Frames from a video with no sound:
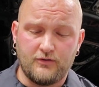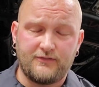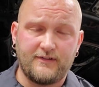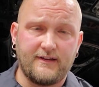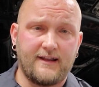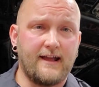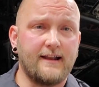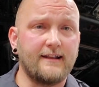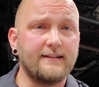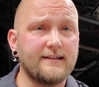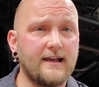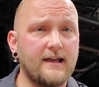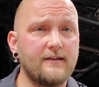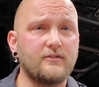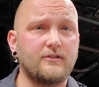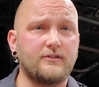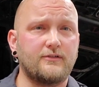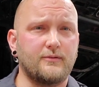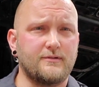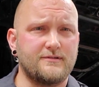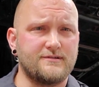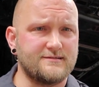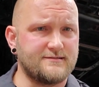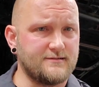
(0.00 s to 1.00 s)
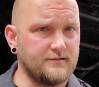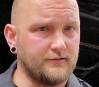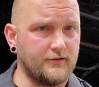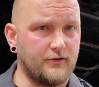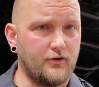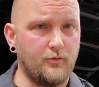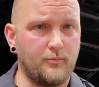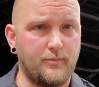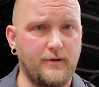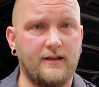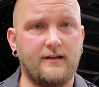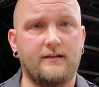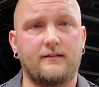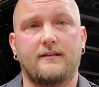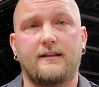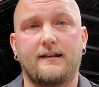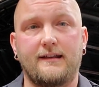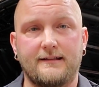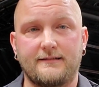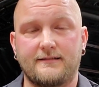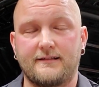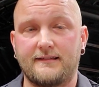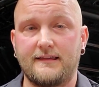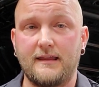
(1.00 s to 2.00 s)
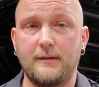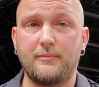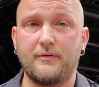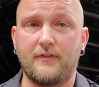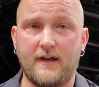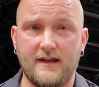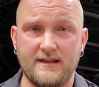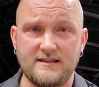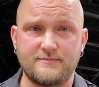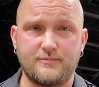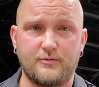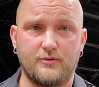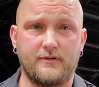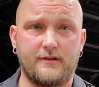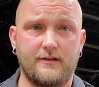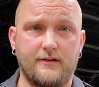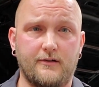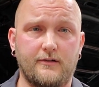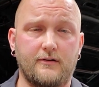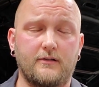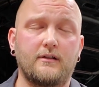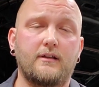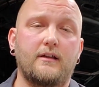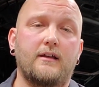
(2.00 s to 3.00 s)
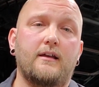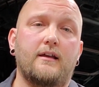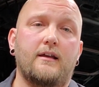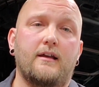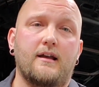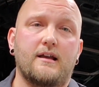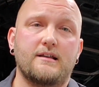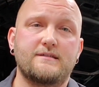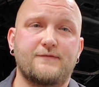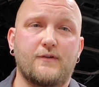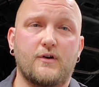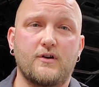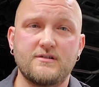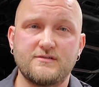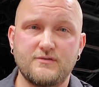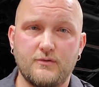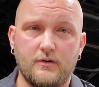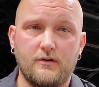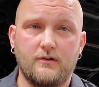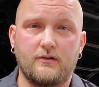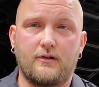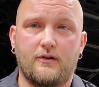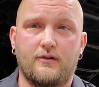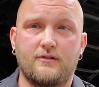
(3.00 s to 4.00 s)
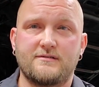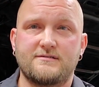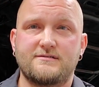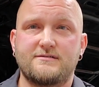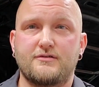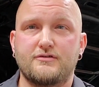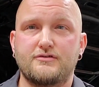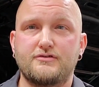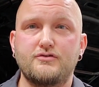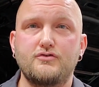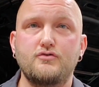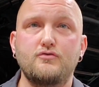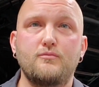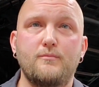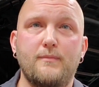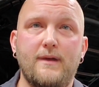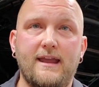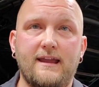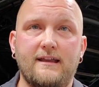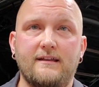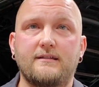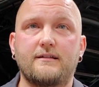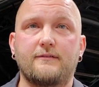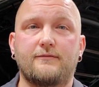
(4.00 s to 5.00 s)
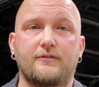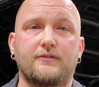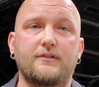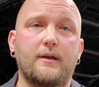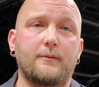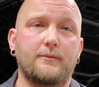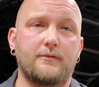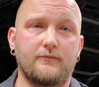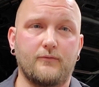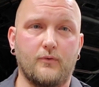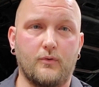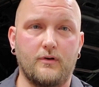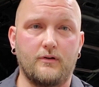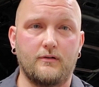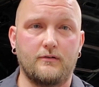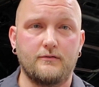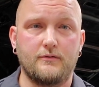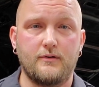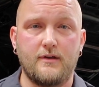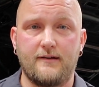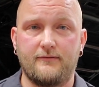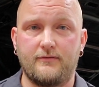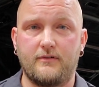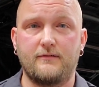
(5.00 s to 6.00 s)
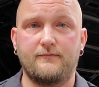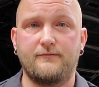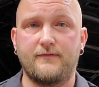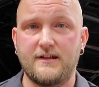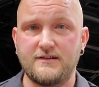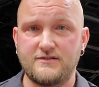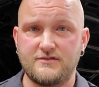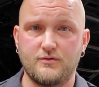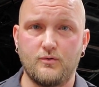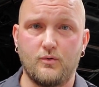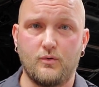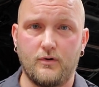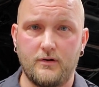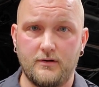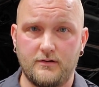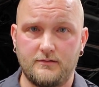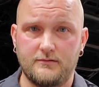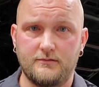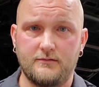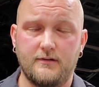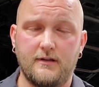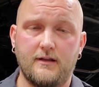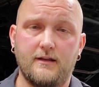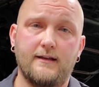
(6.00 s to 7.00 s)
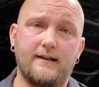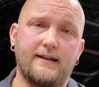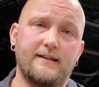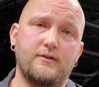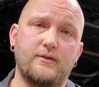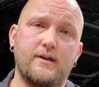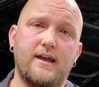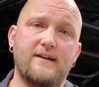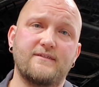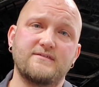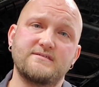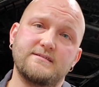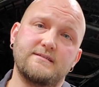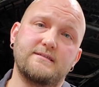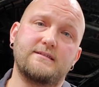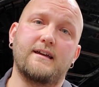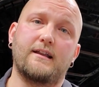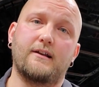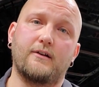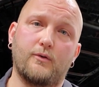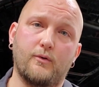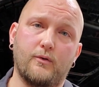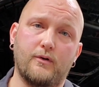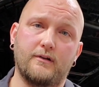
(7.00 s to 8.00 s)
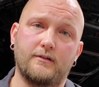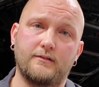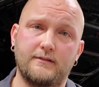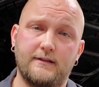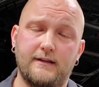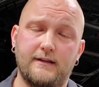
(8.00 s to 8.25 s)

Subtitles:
to kind of dive into it just a little bit and hit the tip of the iceberg here, as far as oil goes, your two main different types of oil, you have conventional oil and you have synthetic oil.